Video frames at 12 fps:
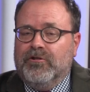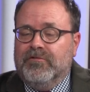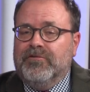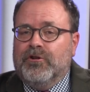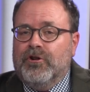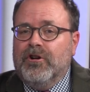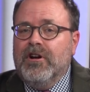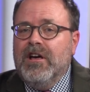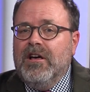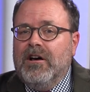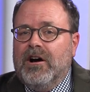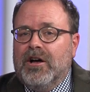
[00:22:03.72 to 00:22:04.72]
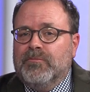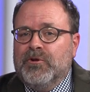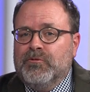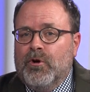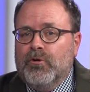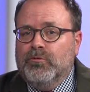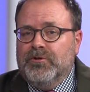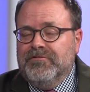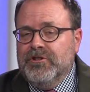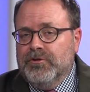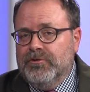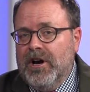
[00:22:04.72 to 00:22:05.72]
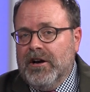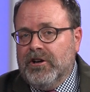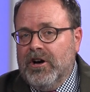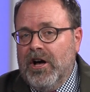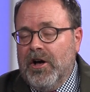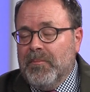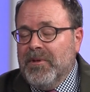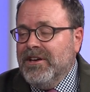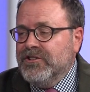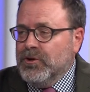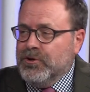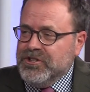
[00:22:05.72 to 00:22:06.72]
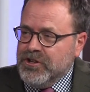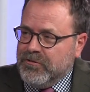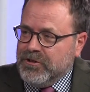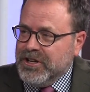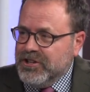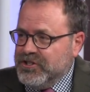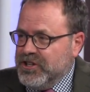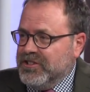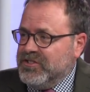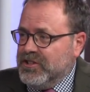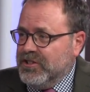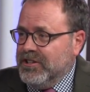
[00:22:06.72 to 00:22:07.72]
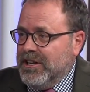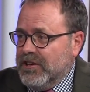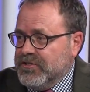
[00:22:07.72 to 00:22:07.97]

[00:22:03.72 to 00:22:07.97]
of her on munroreview.com. Tony, do you ever get a chance to get out